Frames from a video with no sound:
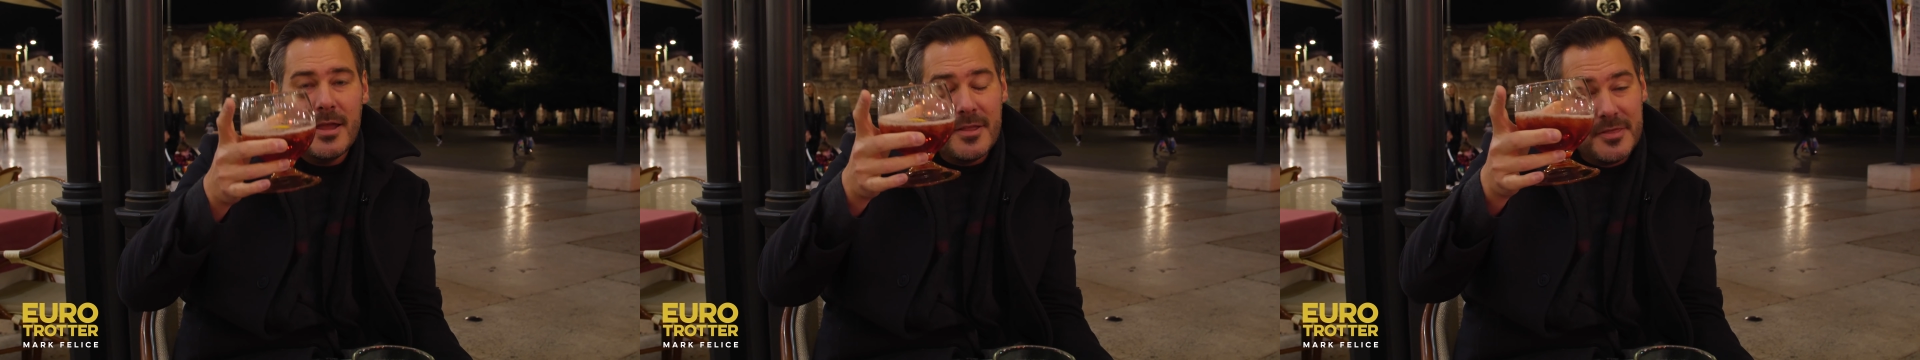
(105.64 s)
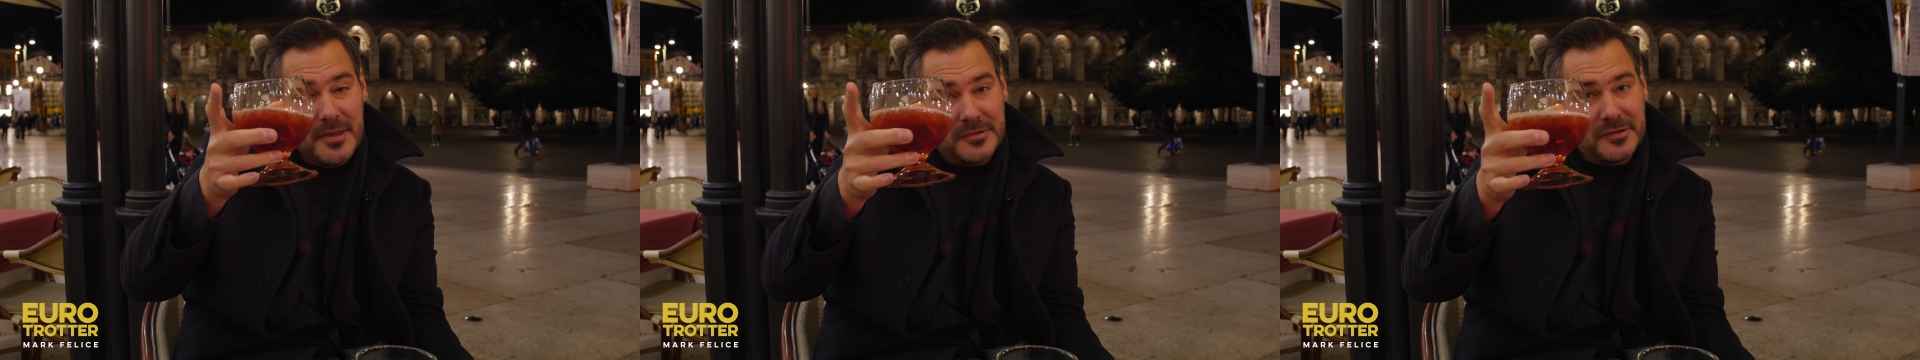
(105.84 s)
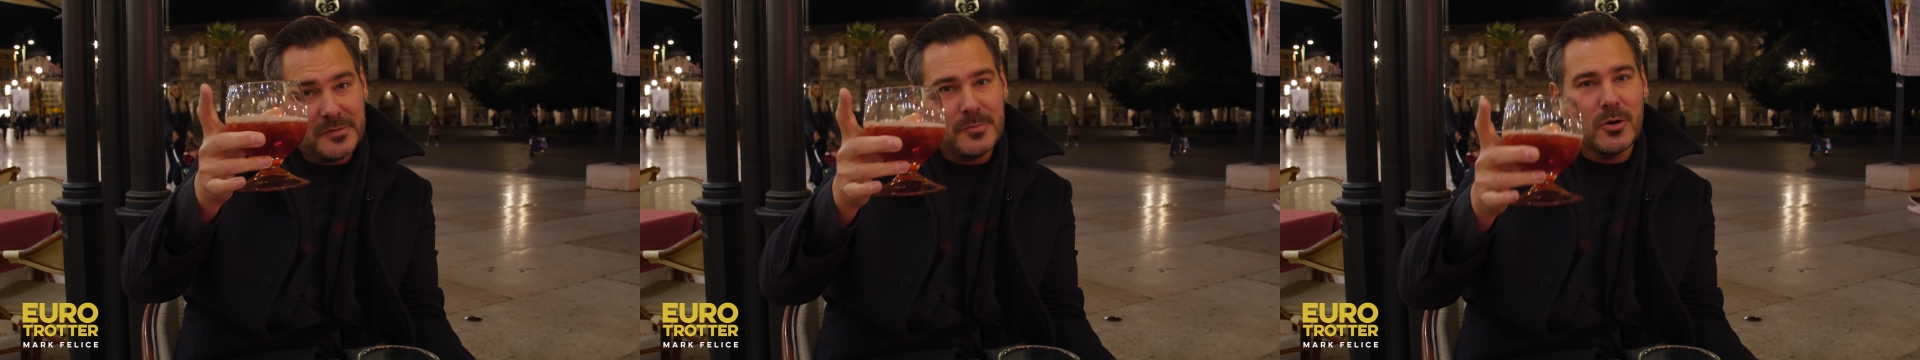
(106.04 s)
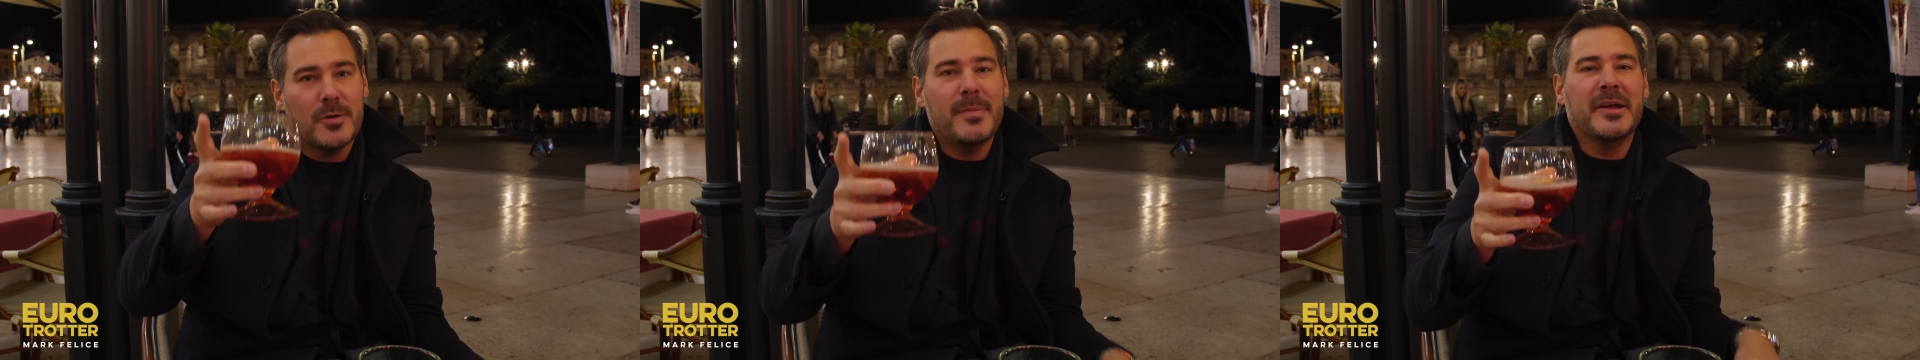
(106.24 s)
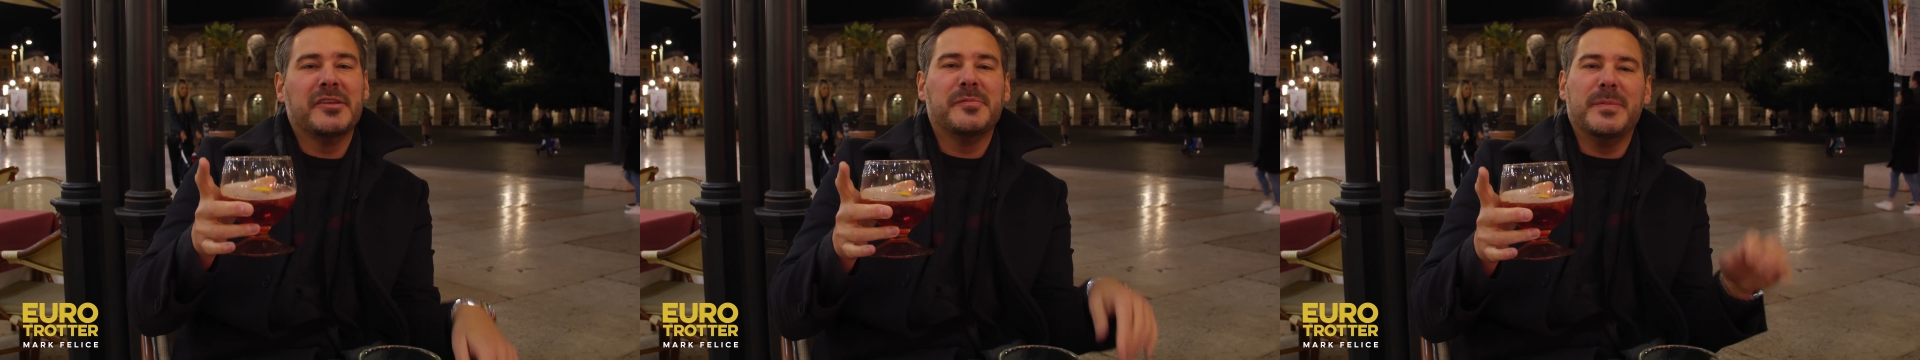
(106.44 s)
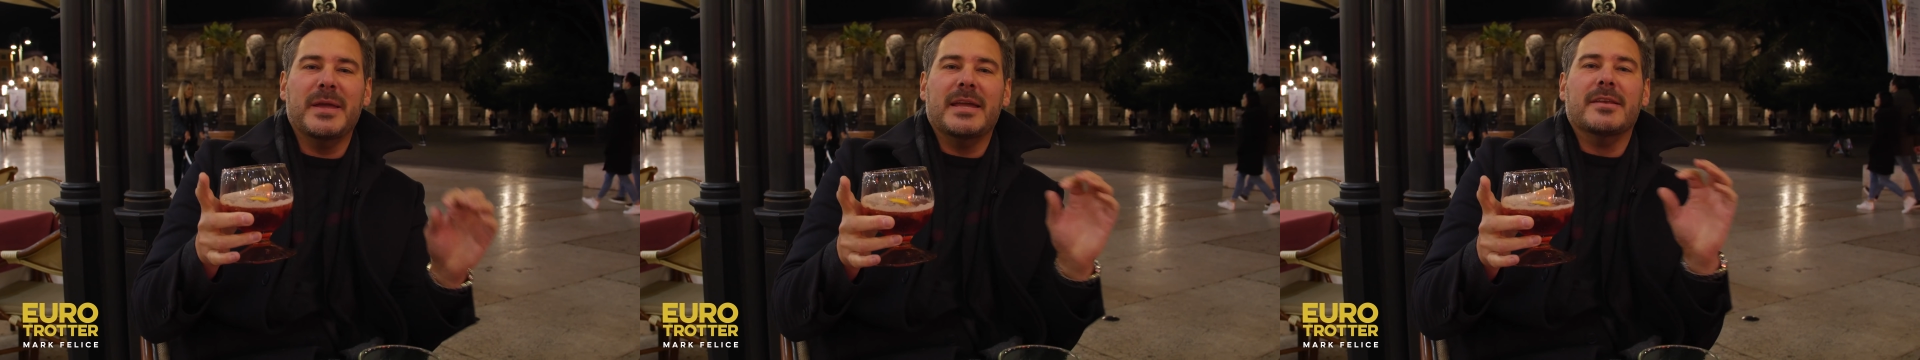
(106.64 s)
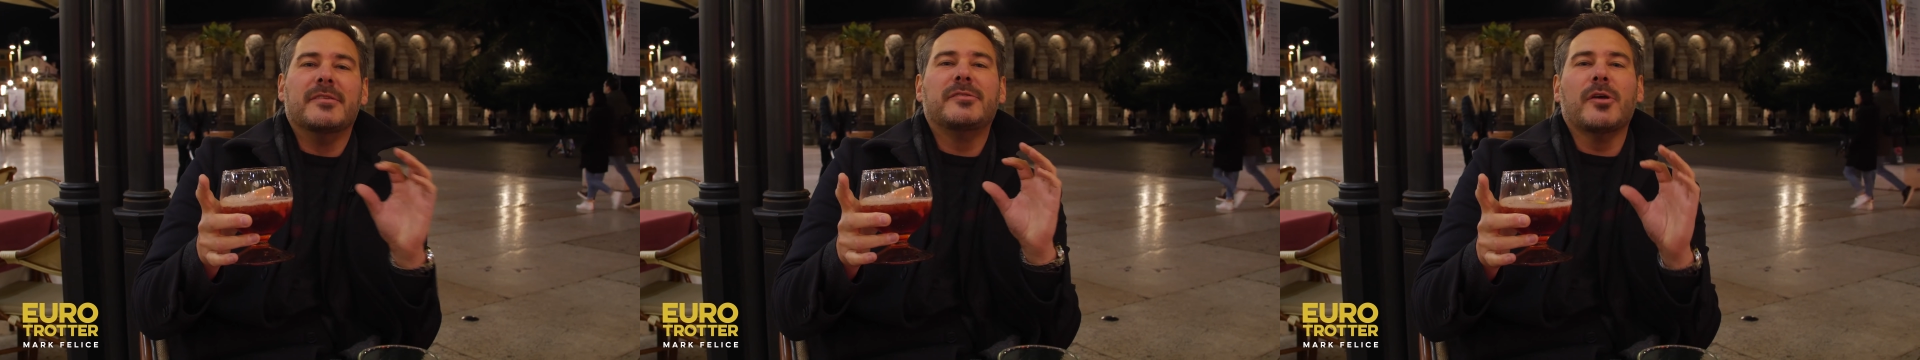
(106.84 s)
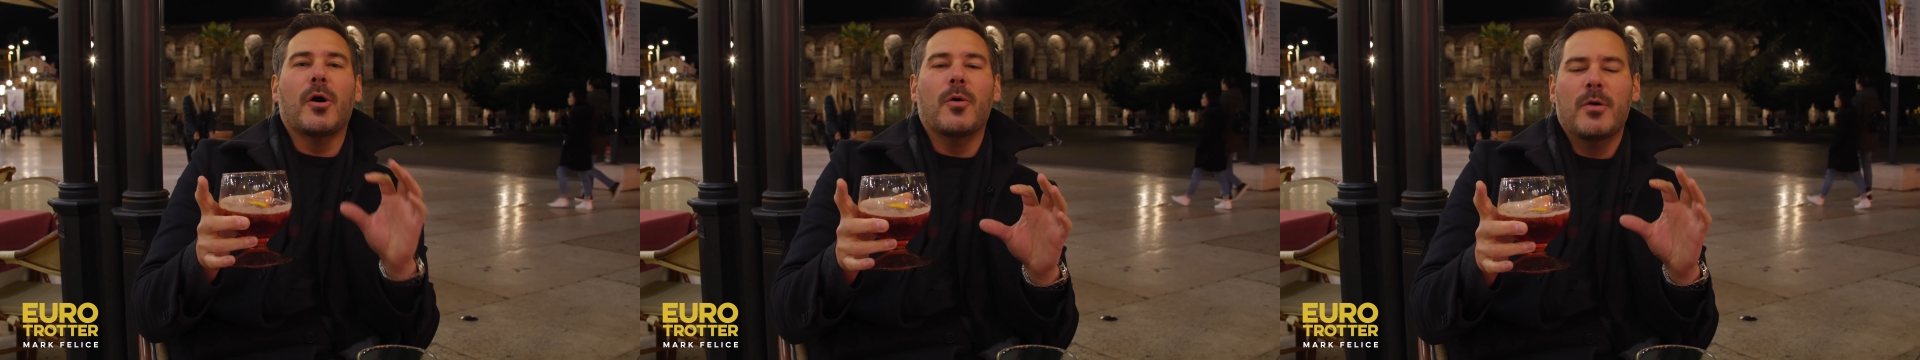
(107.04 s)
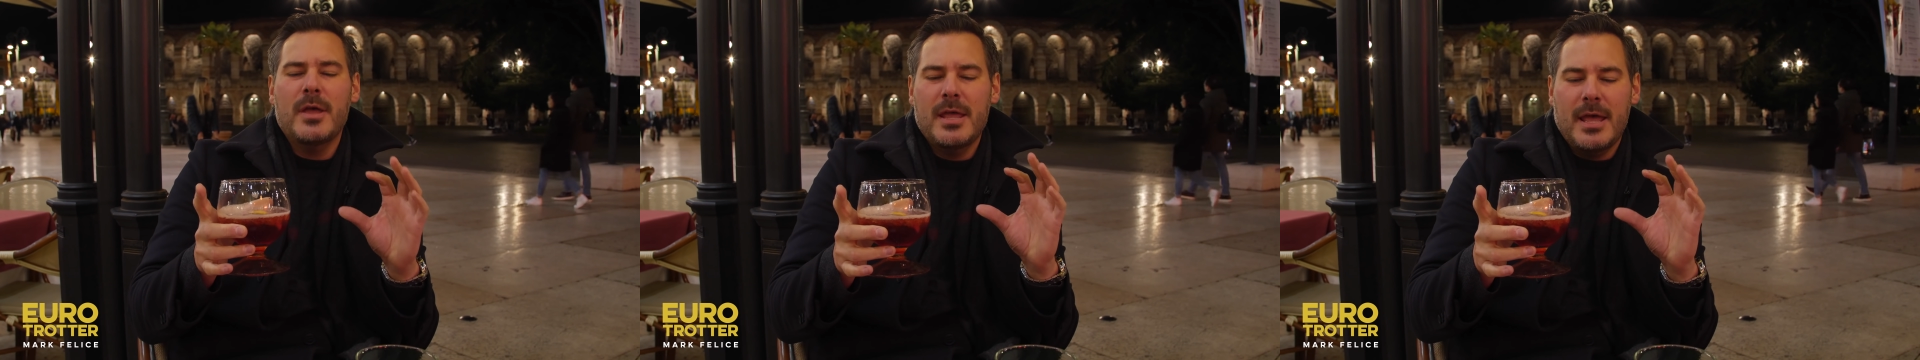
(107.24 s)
This is more my speed. So